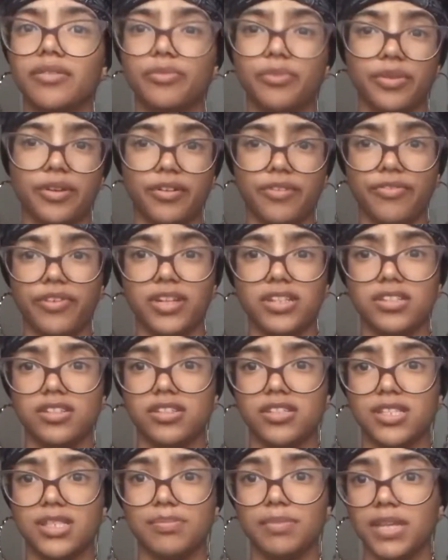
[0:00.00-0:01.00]
We're afraid to
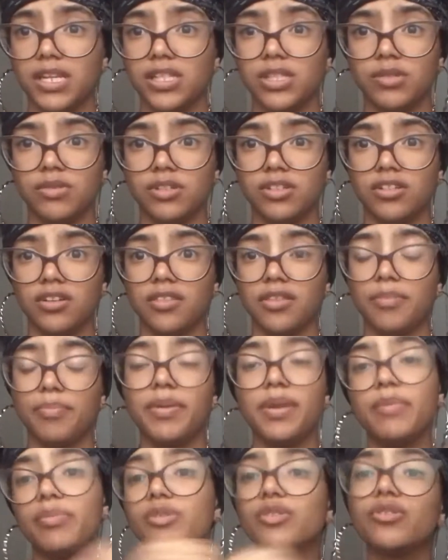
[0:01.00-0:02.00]
speak to each other.
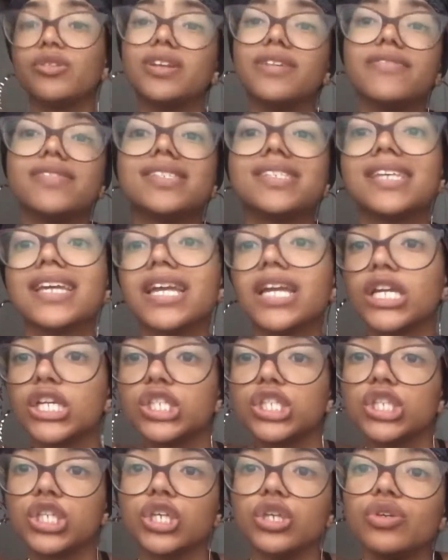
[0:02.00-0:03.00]
People don't even say
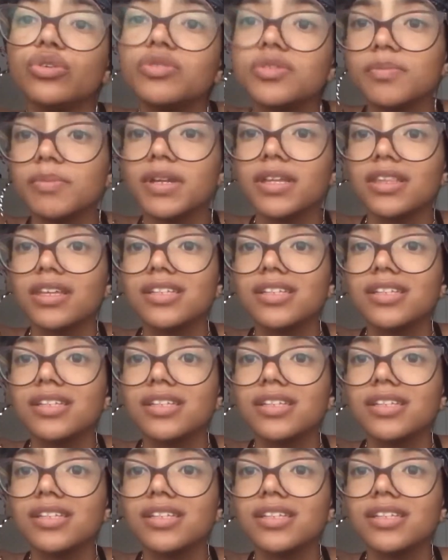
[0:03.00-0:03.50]
excuse me.